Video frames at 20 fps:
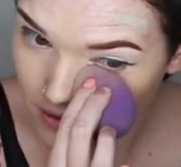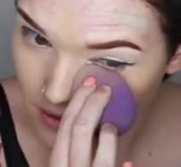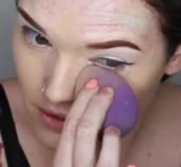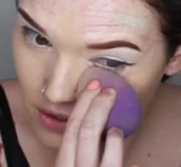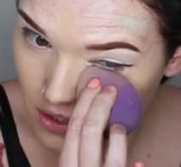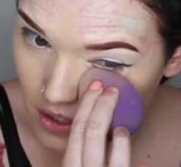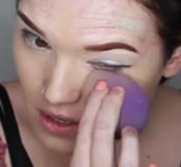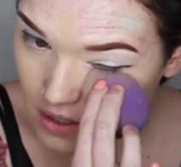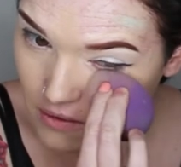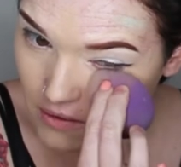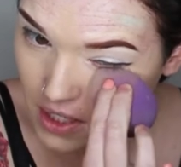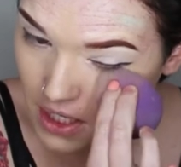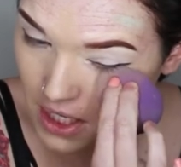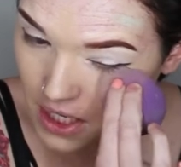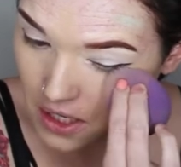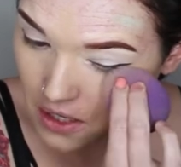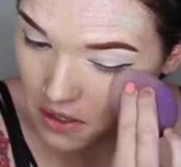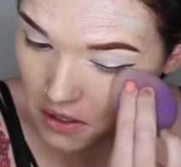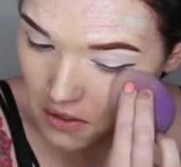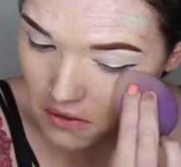So they were
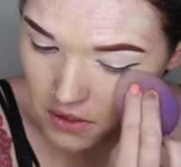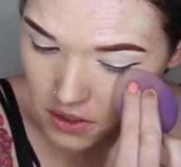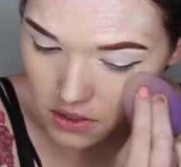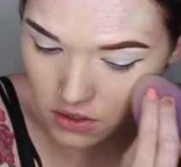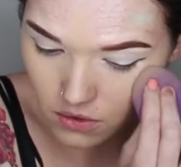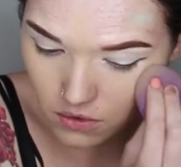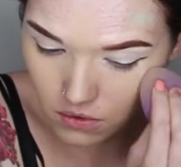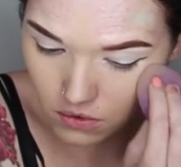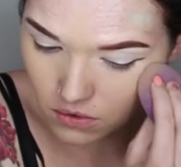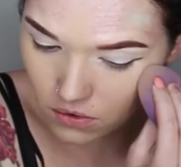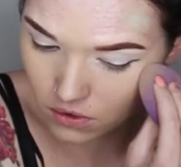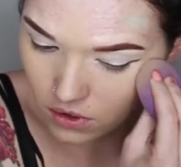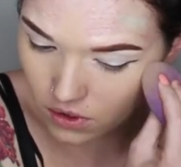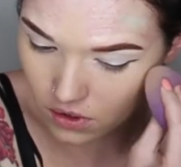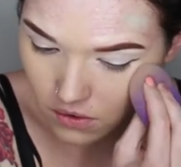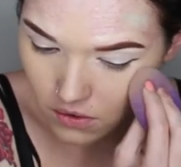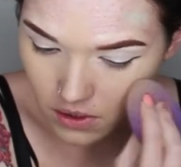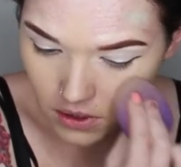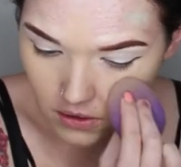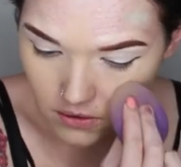like, oh, it's cool, you
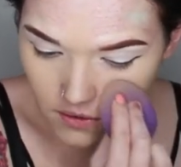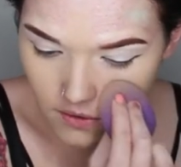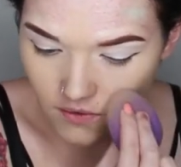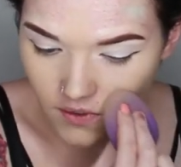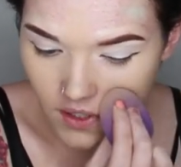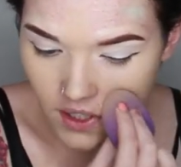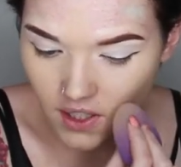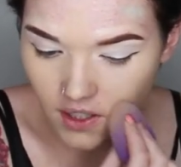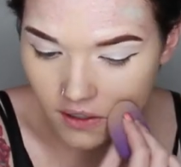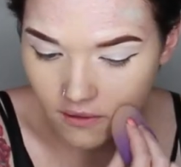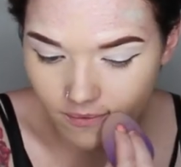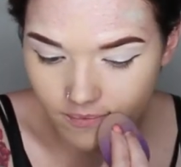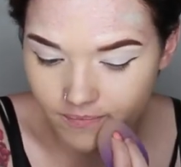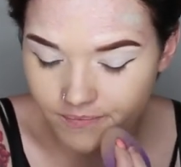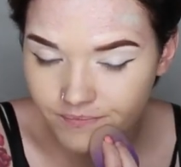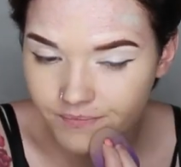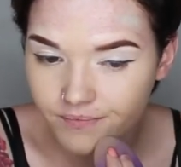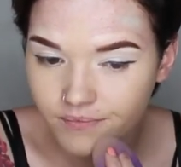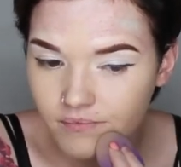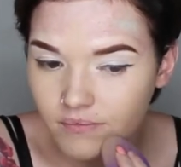know what, it's fine.
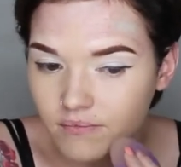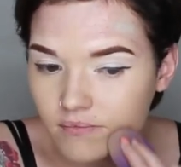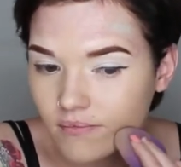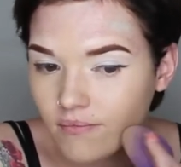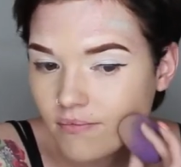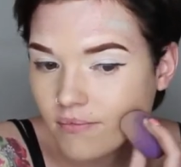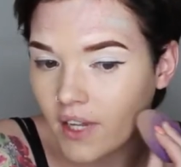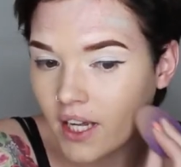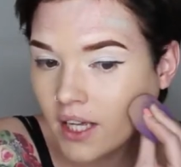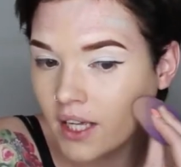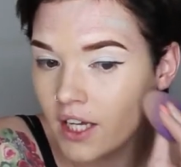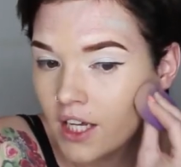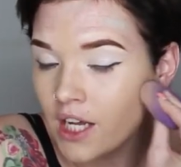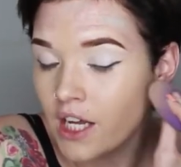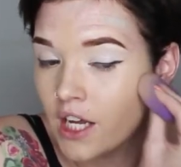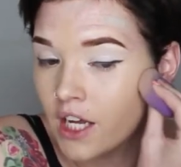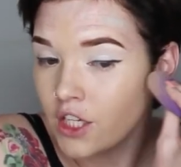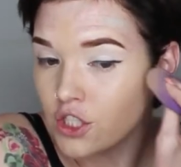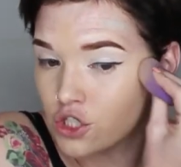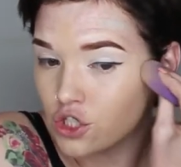
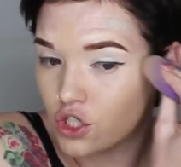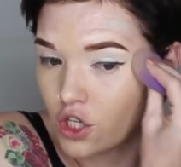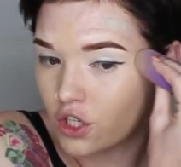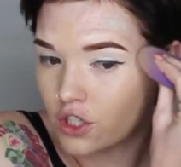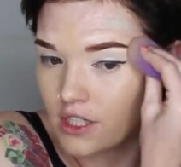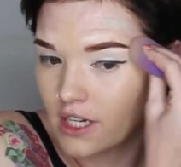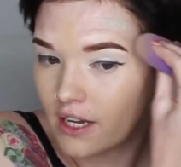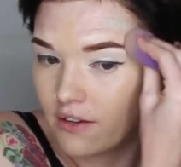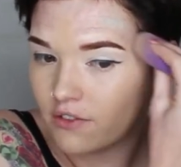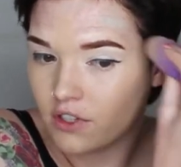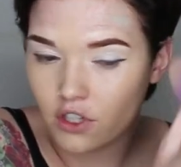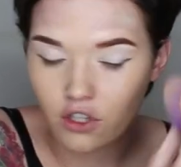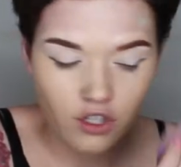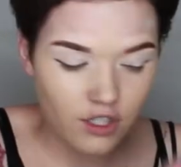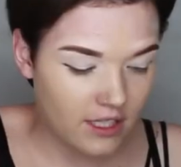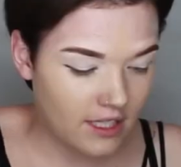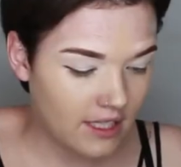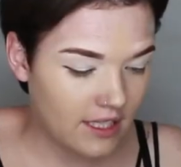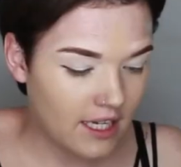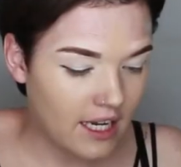So David
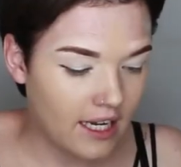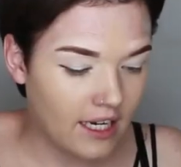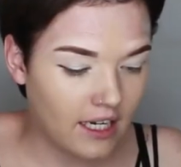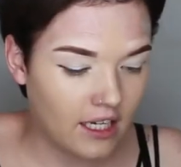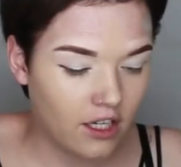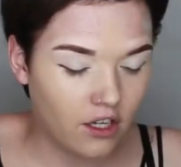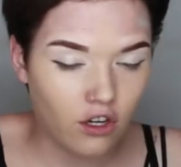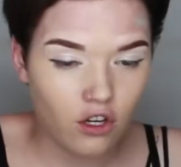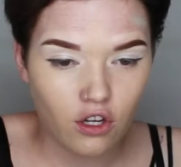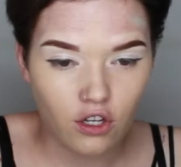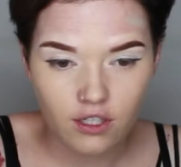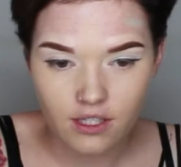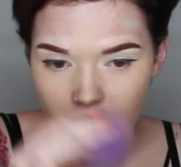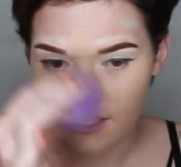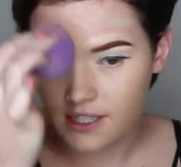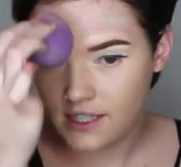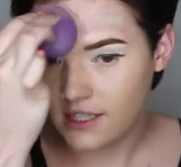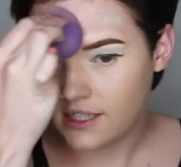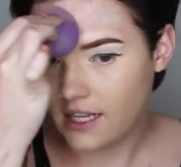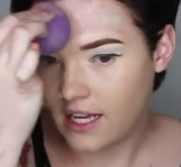goes inside and he
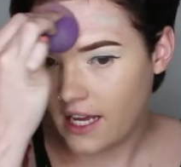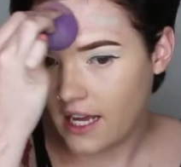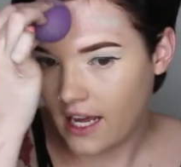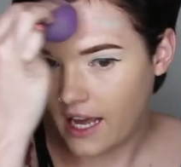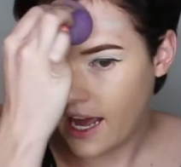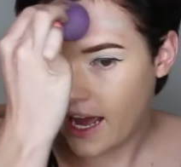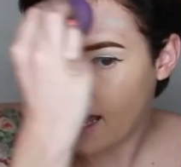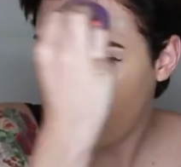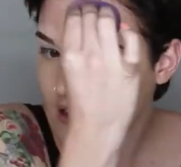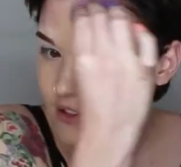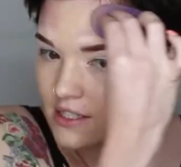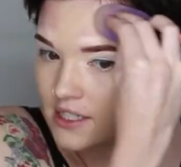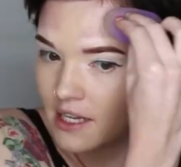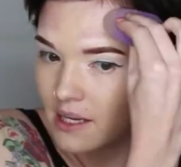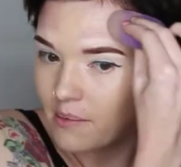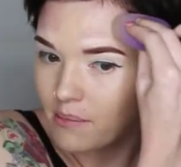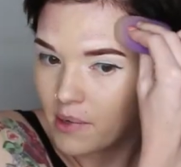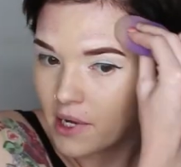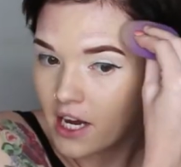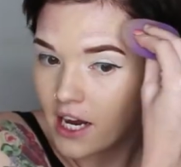asks their
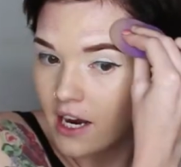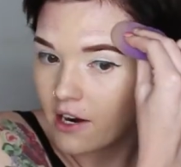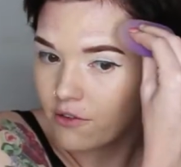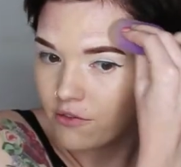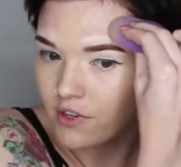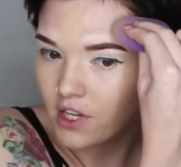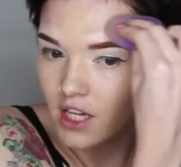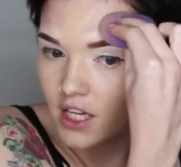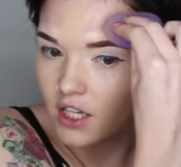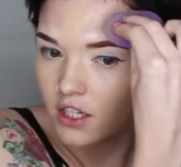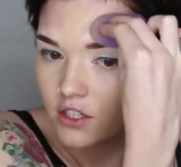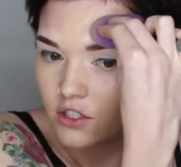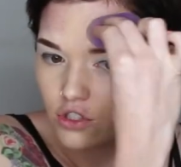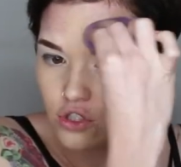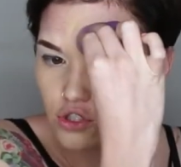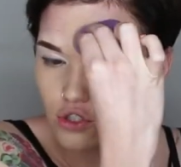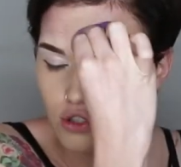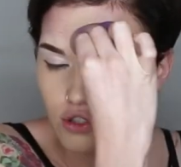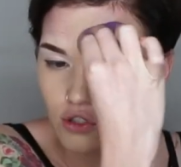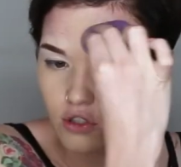housekeeper, Irene,
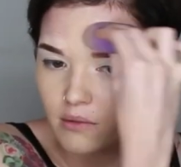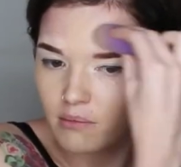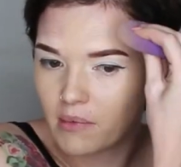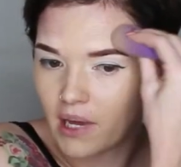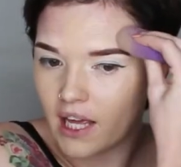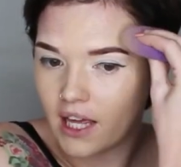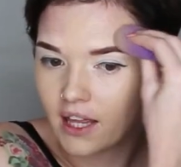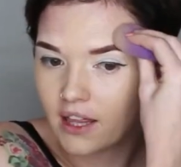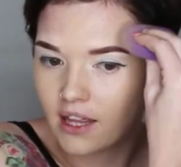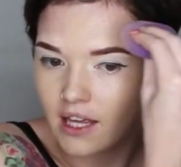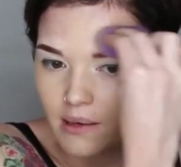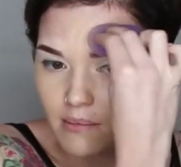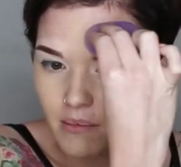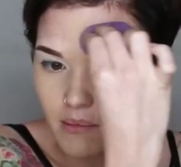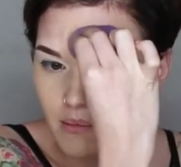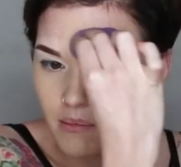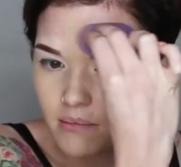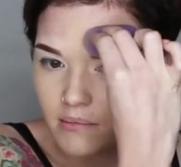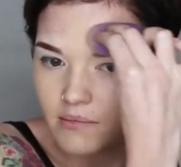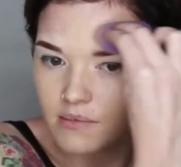to make
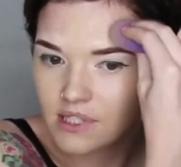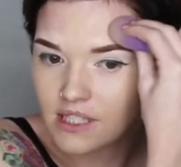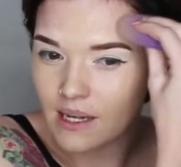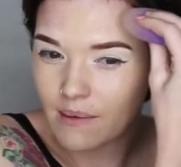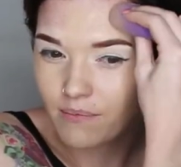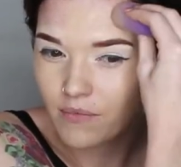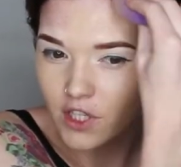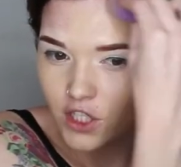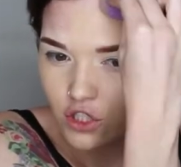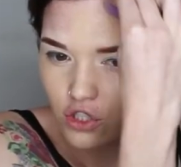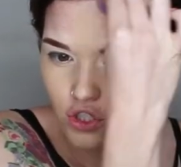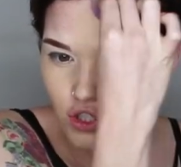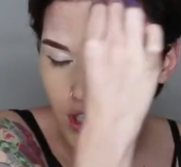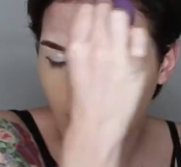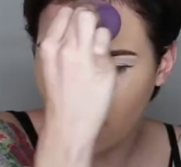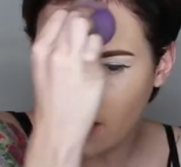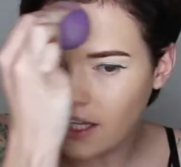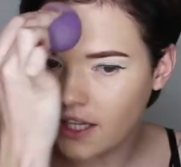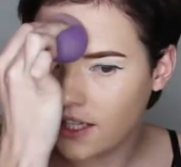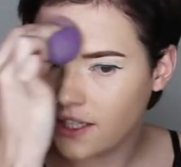them something to
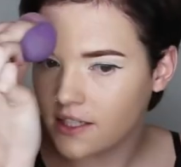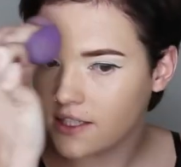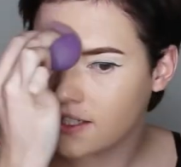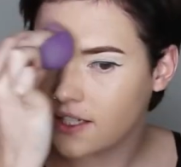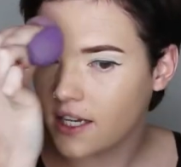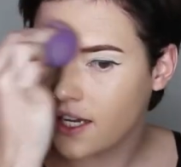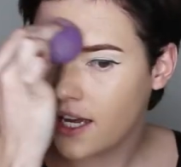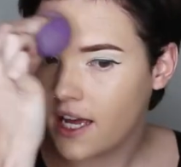eat.